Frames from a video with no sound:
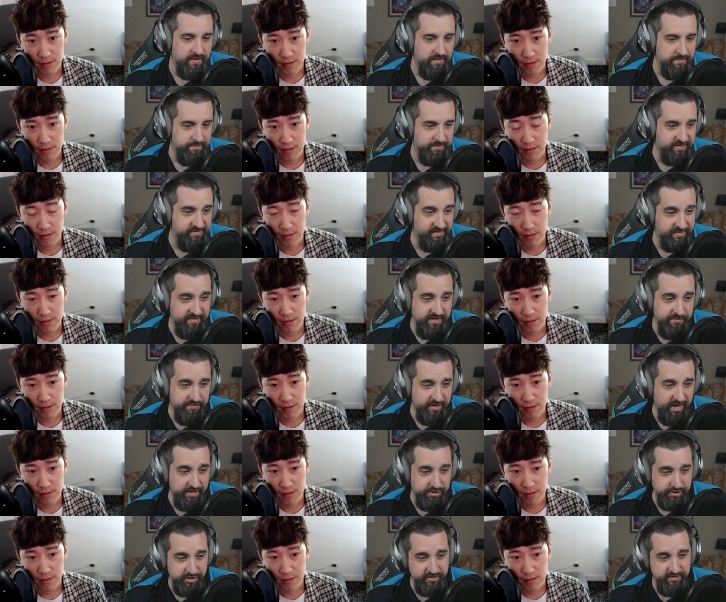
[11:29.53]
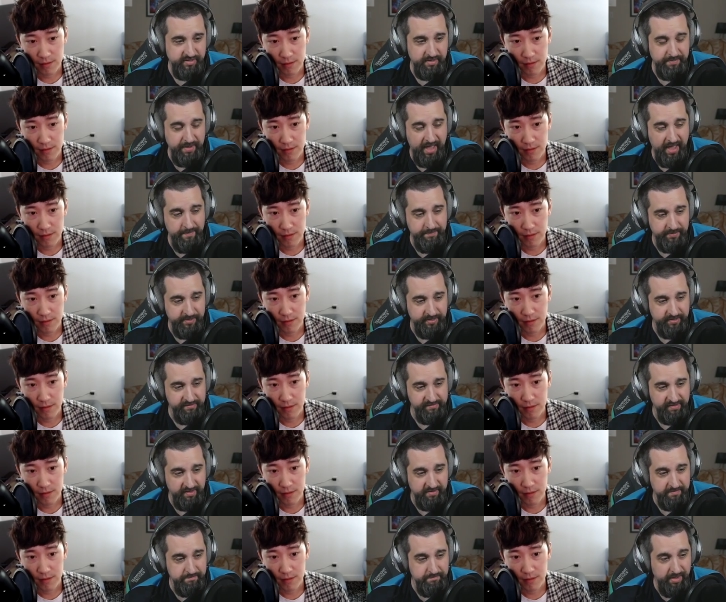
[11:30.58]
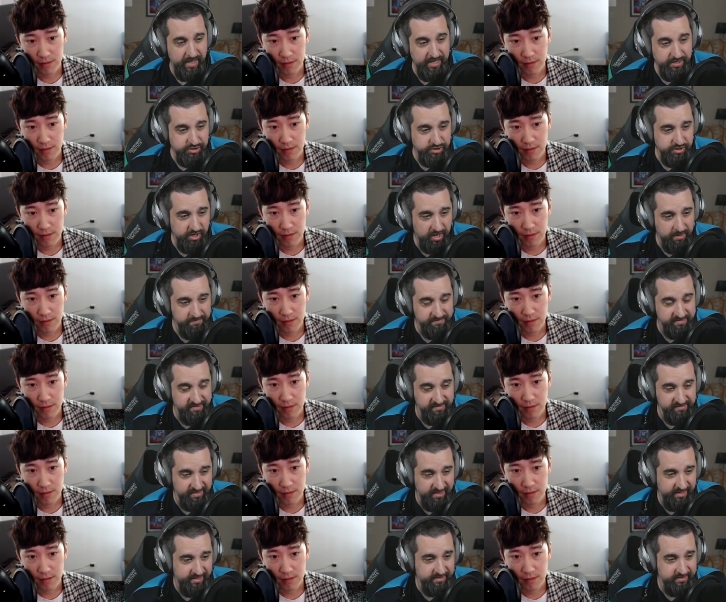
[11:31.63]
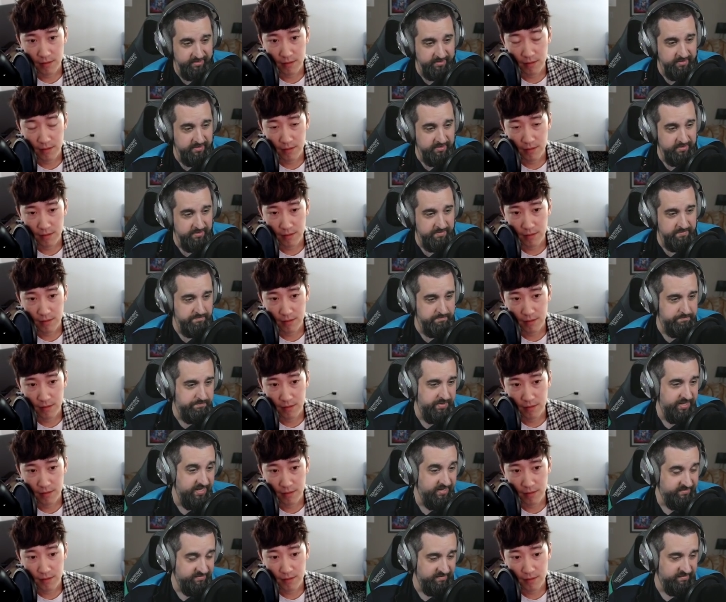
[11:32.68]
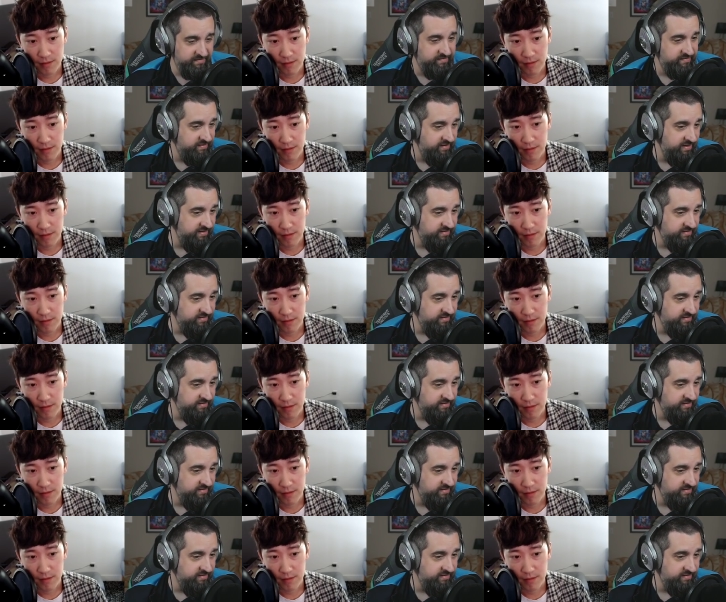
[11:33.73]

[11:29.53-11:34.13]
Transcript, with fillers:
Speaker 1: Because I think what actually ended up happening is like Mage Nomsy's like B to C